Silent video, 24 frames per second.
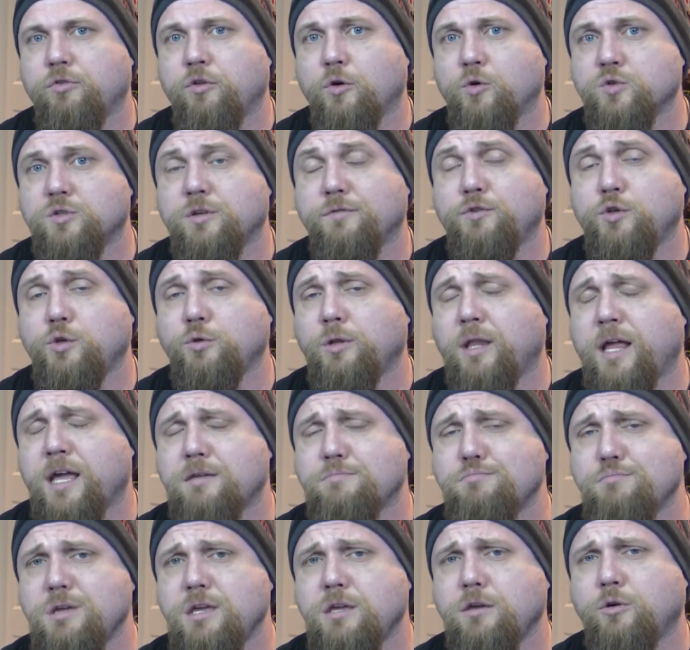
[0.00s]
Those of you
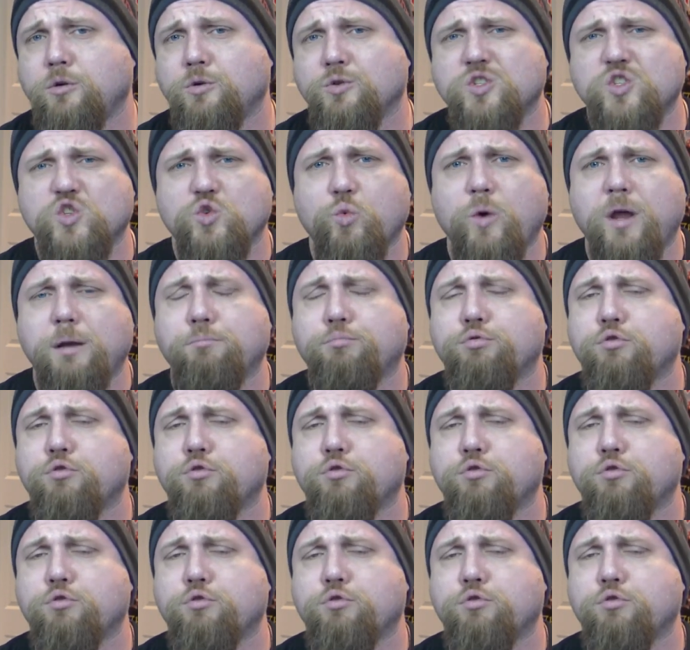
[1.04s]
like me who sweat